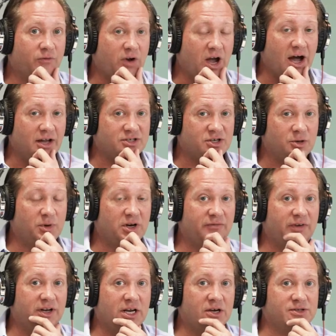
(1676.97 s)
we've got so
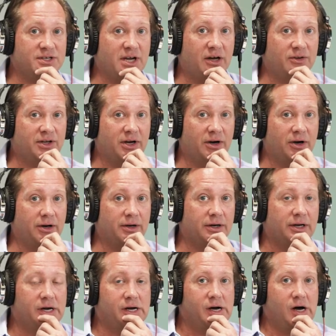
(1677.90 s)
many videos out there,
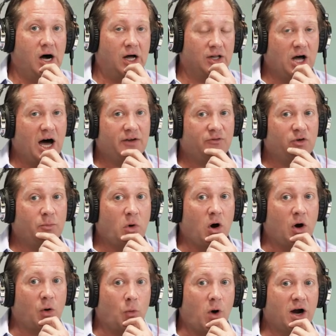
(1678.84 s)
and a lot of them
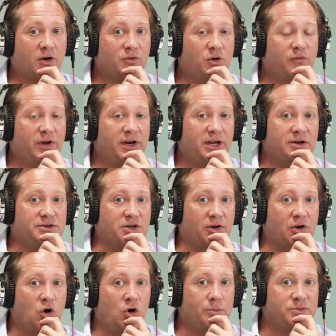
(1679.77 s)
are walkthrough
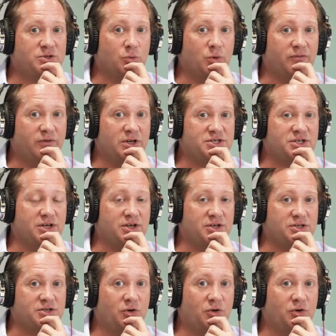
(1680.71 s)
videos on homes that we've listed and